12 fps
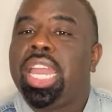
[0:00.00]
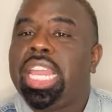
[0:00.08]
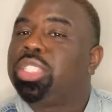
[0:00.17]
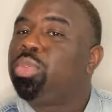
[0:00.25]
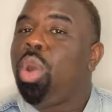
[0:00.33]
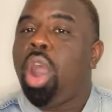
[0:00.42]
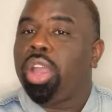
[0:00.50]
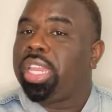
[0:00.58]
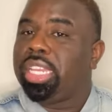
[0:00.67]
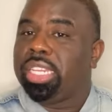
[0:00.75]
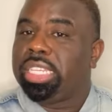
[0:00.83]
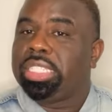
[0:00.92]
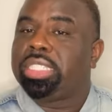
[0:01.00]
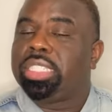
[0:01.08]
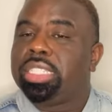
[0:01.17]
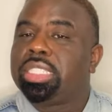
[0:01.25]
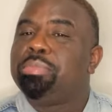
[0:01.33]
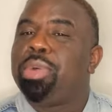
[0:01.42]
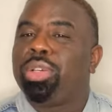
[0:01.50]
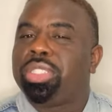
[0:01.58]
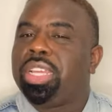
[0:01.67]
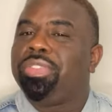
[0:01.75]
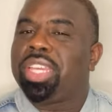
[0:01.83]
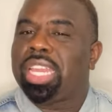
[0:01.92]
It's walking distance.
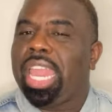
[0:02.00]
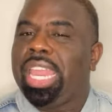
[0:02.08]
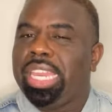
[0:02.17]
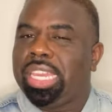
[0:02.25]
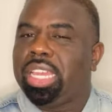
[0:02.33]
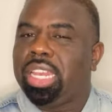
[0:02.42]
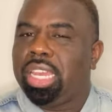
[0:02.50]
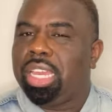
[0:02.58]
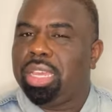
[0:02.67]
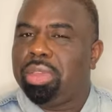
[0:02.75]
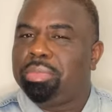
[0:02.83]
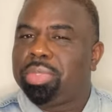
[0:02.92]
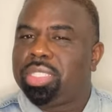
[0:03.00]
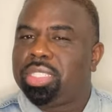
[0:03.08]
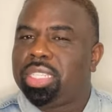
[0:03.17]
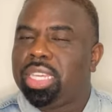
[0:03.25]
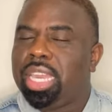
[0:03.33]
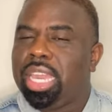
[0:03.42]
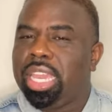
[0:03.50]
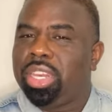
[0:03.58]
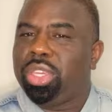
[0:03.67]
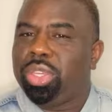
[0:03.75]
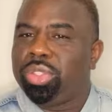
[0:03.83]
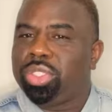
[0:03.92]
Most of the gay clubs in
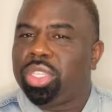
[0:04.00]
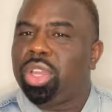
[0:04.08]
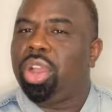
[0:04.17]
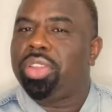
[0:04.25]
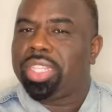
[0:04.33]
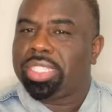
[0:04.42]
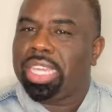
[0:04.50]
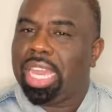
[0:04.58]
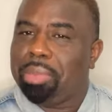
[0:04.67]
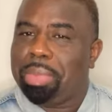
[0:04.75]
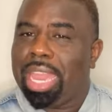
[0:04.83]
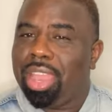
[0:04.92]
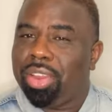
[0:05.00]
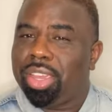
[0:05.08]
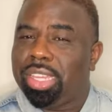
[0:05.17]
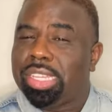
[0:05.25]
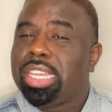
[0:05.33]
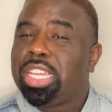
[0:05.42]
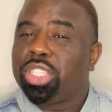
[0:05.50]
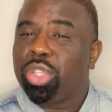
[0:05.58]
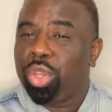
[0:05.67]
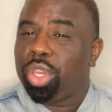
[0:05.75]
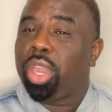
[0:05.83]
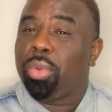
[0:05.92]
Houston are in the same area, so
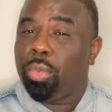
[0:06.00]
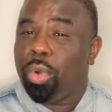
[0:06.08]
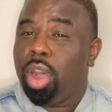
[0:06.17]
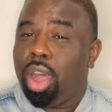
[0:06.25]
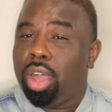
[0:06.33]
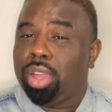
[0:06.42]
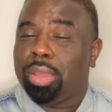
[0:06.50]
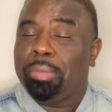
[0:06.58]
you can walk.